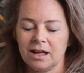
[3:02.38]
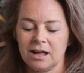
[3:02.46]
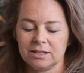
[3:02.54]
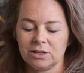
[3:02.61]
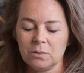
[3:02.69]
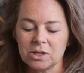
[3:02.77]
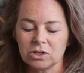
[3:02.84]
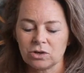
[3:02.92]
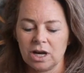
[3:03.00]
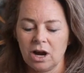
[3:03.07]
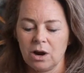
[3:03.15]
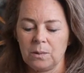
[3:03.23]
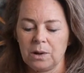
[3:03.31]
so much
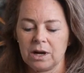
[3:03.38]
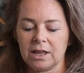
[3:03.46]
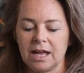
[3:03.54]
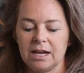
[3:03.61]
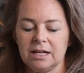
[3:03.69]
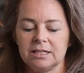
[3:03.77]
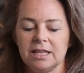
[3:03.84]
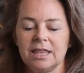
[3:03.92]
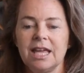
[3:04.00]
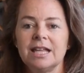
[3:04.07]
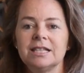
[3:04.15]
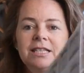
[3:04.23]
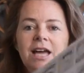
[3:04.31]
great artwork that is on
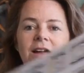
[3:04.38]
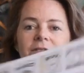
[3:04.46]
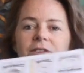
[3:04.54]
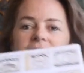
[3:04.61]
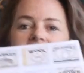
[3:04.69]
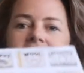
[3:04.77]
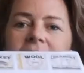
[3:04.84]
the inside. For instance,